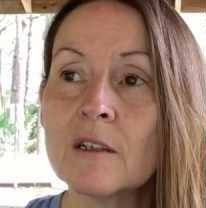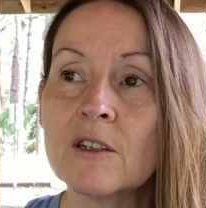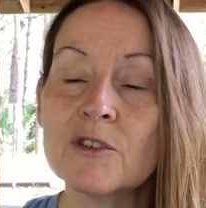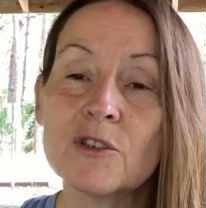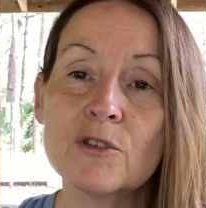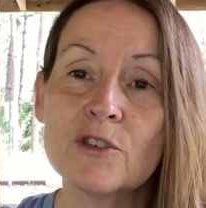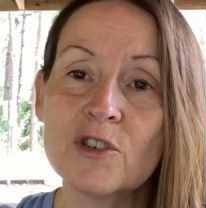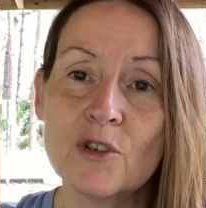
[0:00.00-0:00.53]

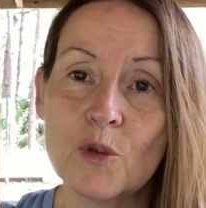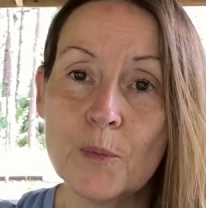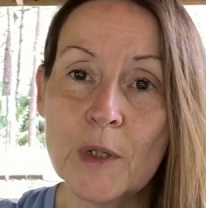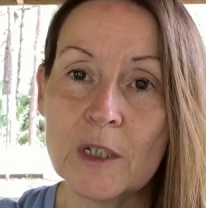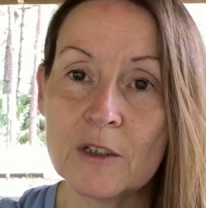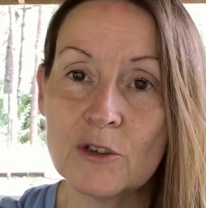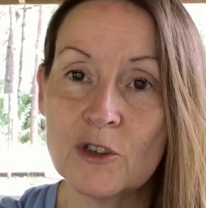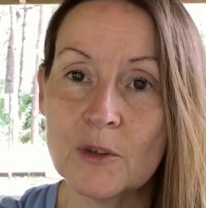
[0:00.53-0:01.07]
because there's no
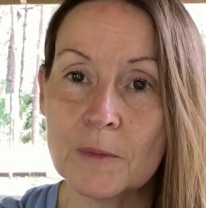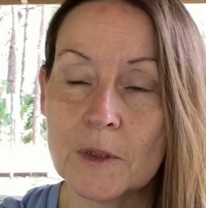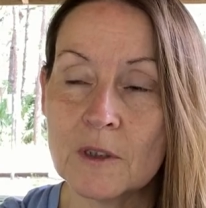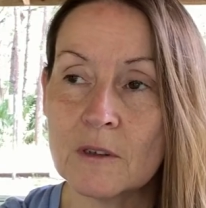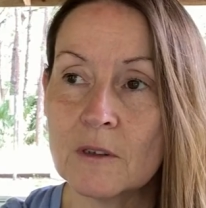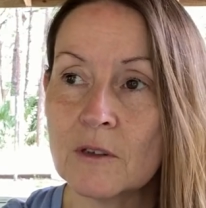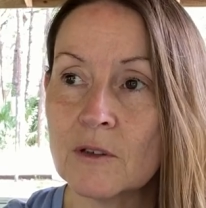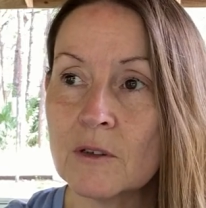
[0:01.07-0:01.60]

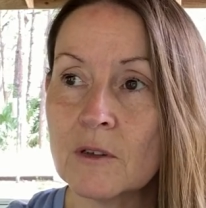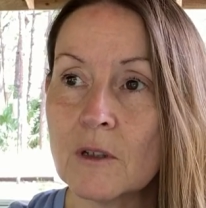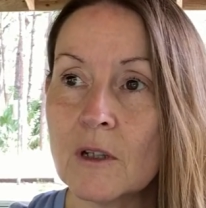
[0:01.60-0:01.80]
punishment.